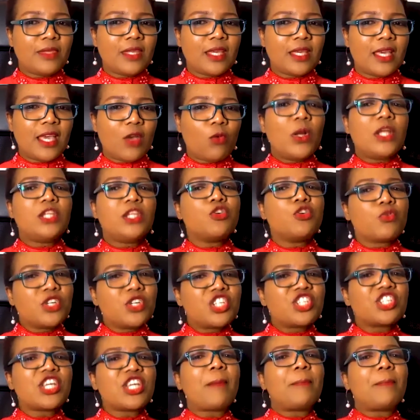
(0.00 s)
When you
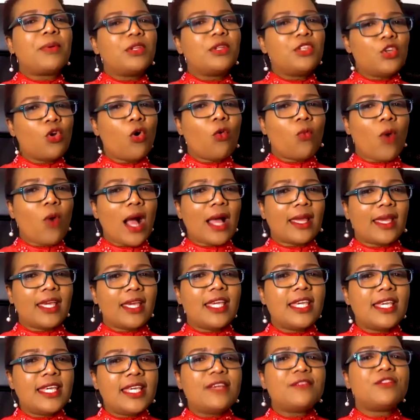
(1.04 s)
resharpen your why,
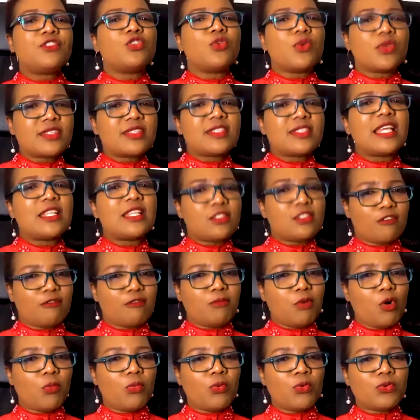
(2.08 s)
it gives you a sense of
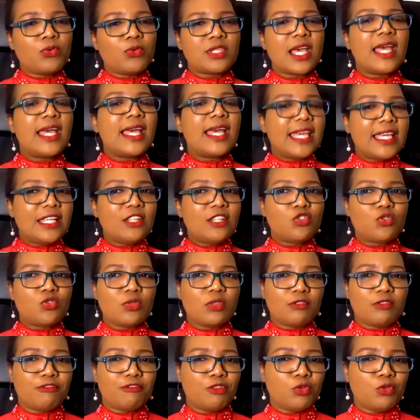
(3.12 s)
purpose into the
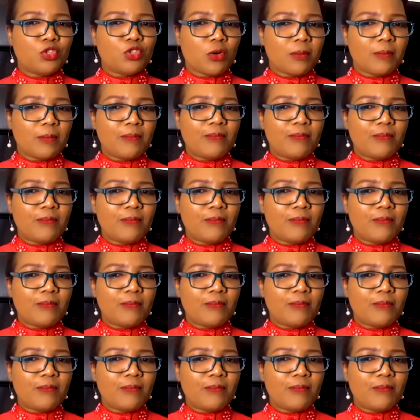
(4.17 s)
future.